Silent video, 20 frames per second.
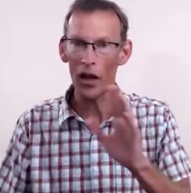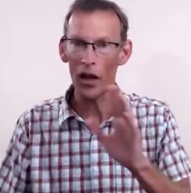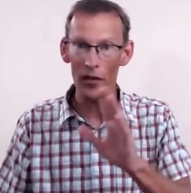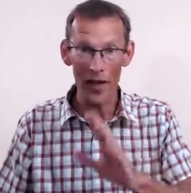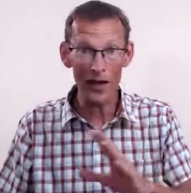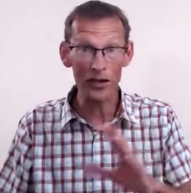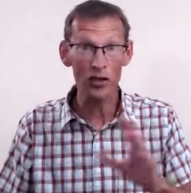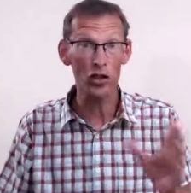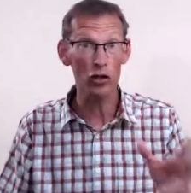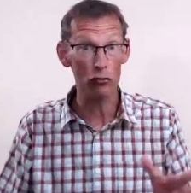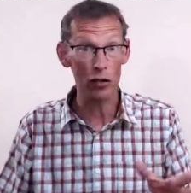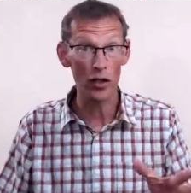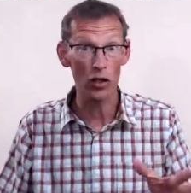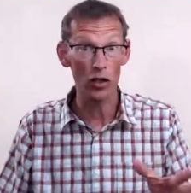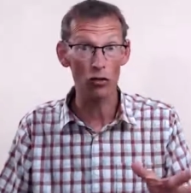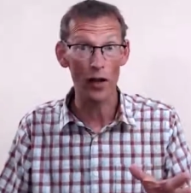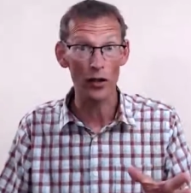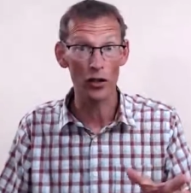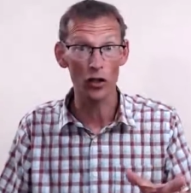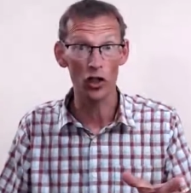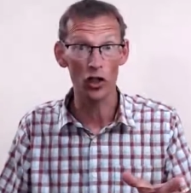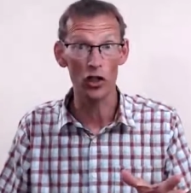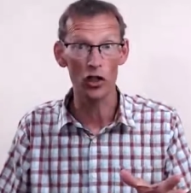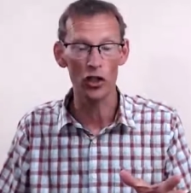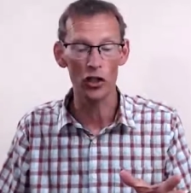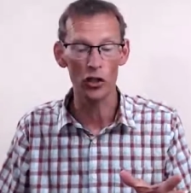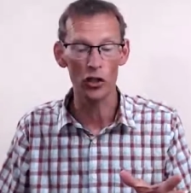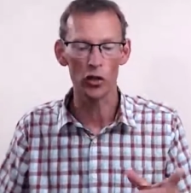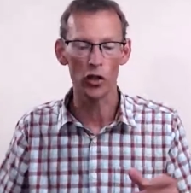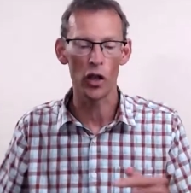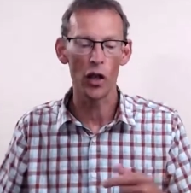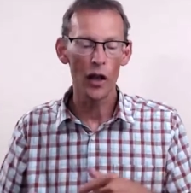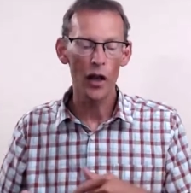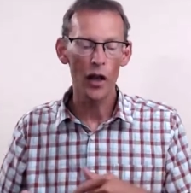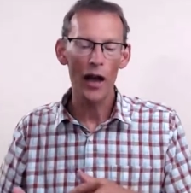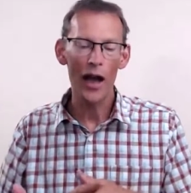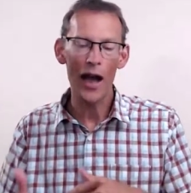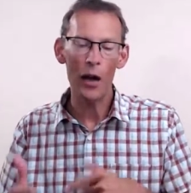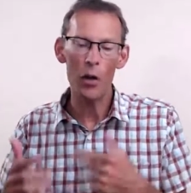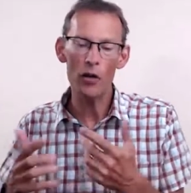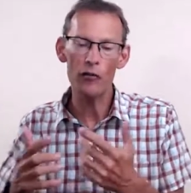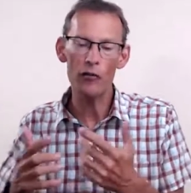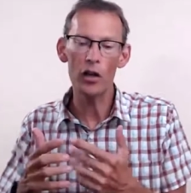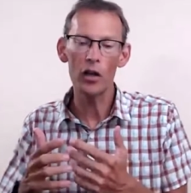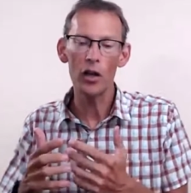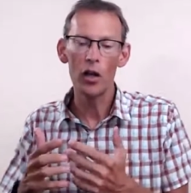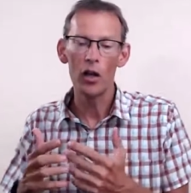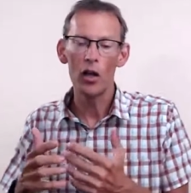that's a great strategy to use. Okay. However,